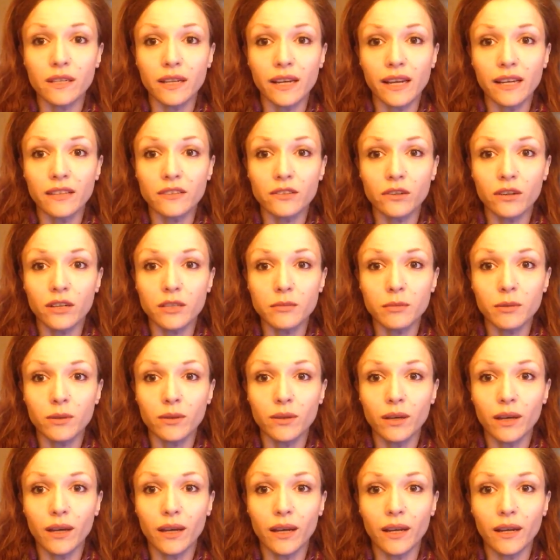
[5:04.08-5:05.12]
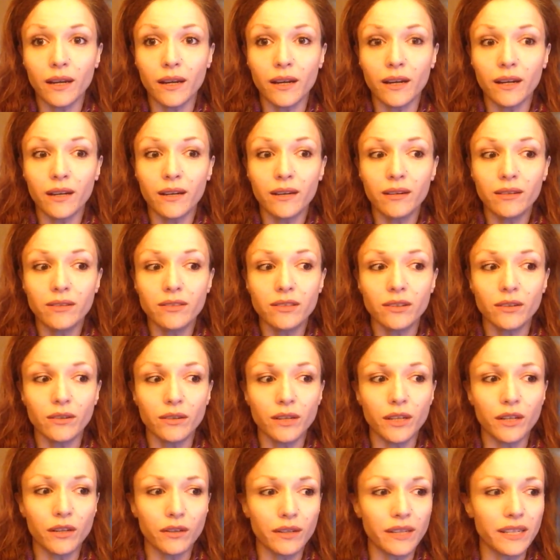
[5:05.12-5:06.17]
at a cancer hospital, and so
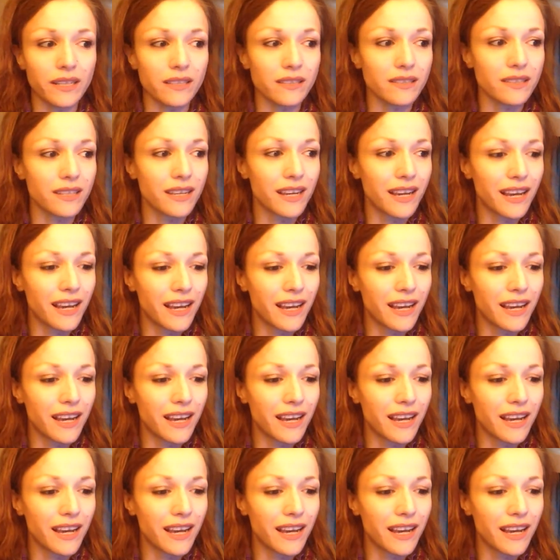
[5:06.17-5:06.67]
you know he's